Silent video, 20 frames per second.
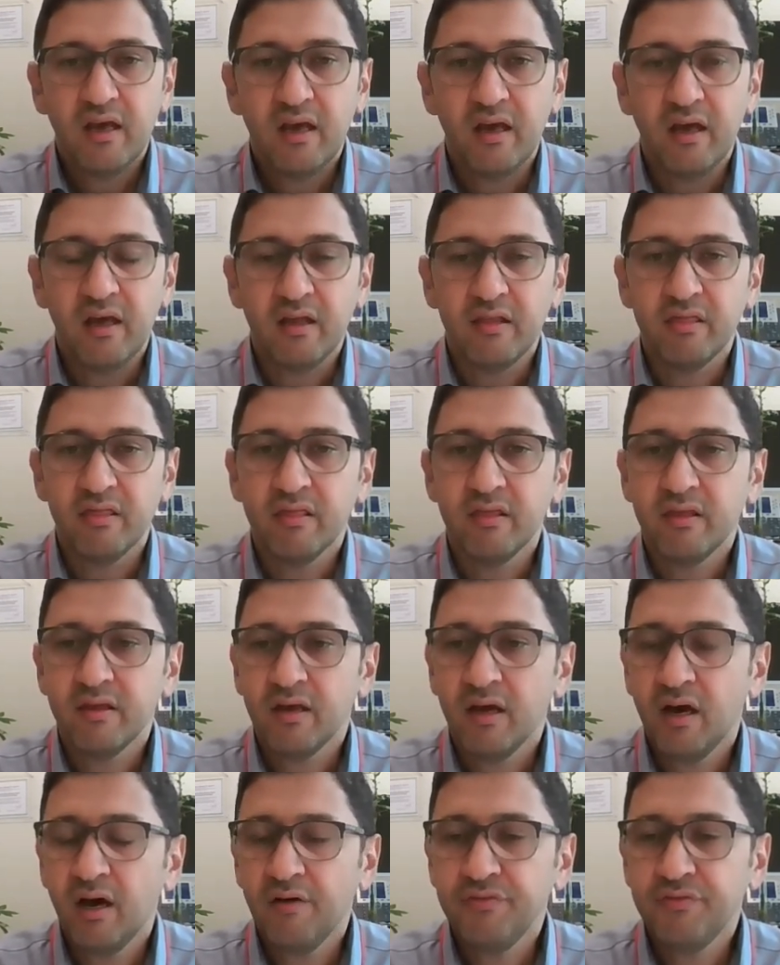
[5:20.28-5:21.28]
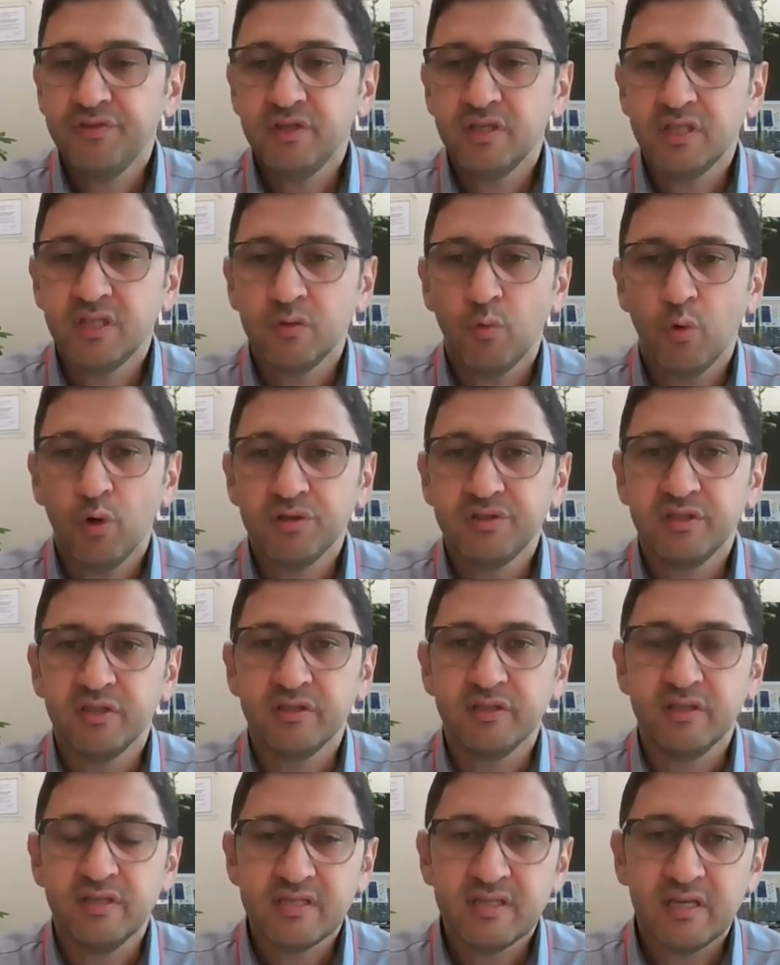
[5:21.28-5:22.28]
And after water
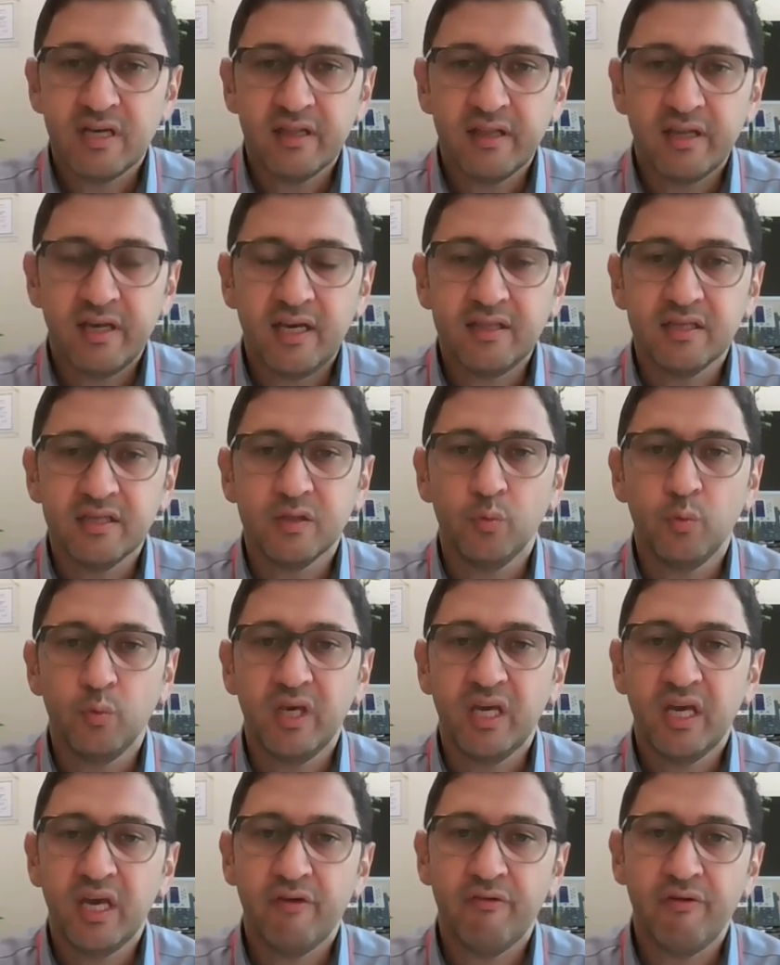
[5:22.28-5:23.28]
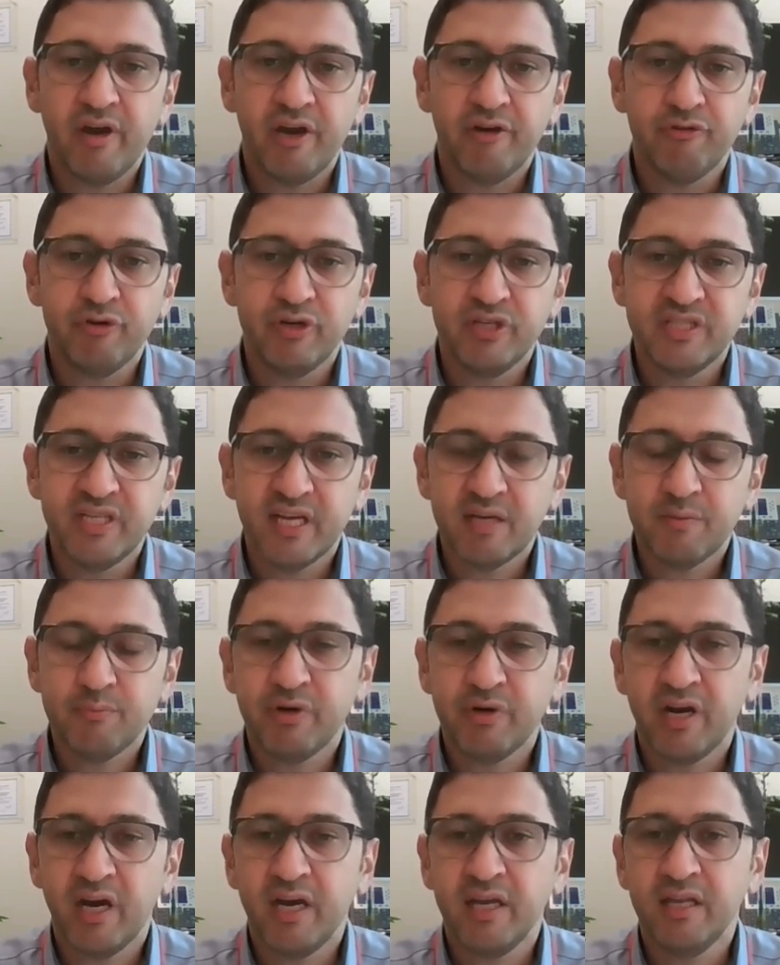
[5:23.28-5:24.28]
desalinated, we have a reject
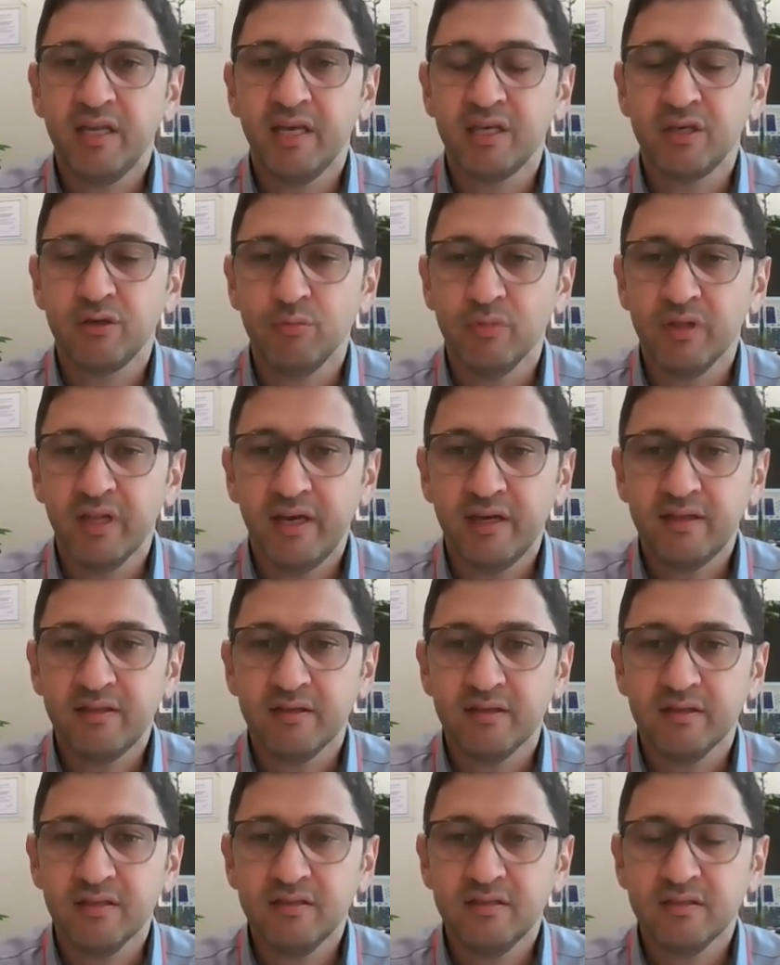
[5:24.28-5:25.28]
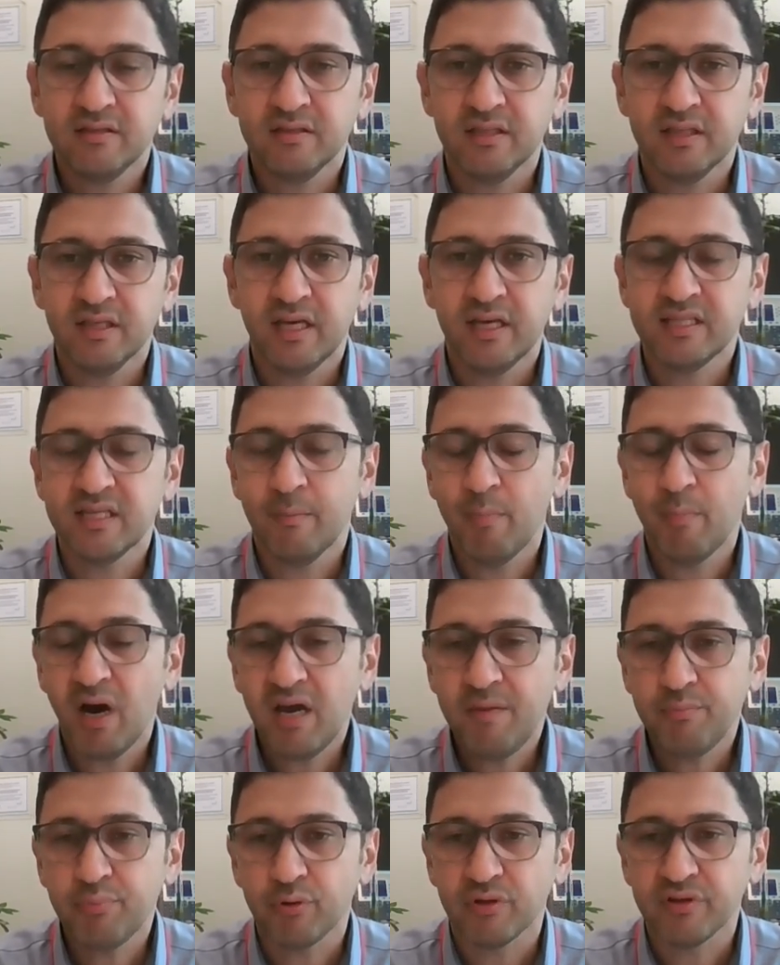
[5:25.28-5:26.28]
brine accumulated as a
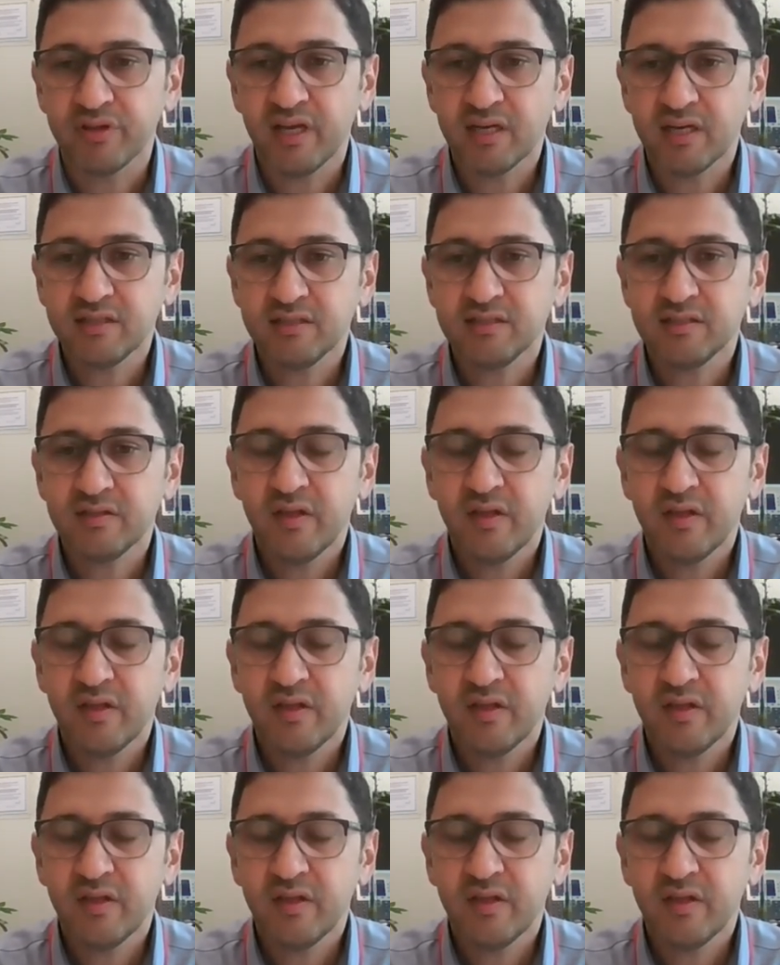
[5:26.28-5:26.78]
byproduct.